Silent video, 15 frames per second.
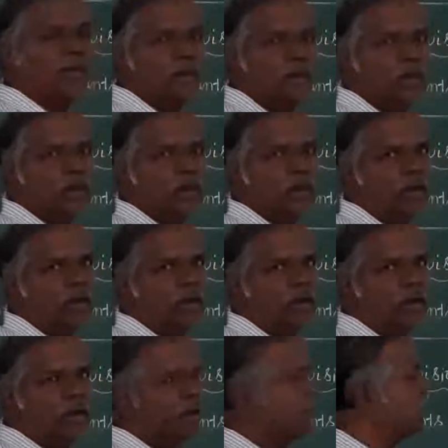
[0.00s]
modes
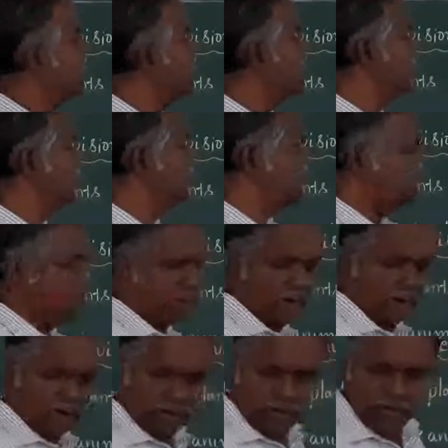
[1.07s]
of
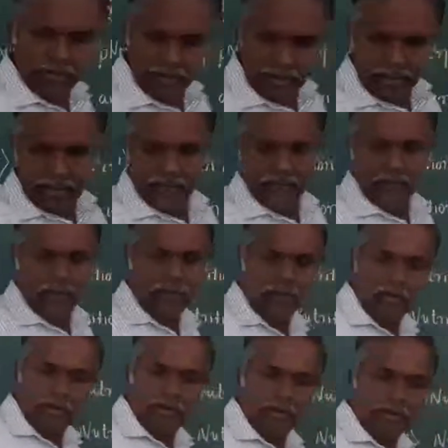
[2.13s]
nutrition.
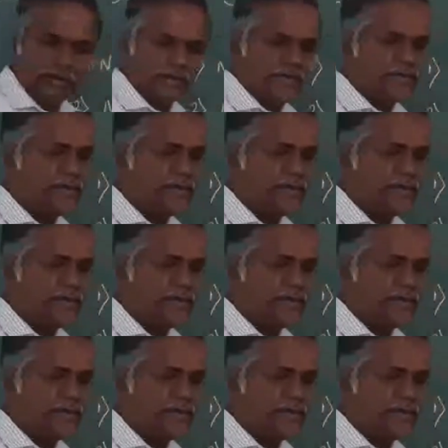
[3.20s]
So this is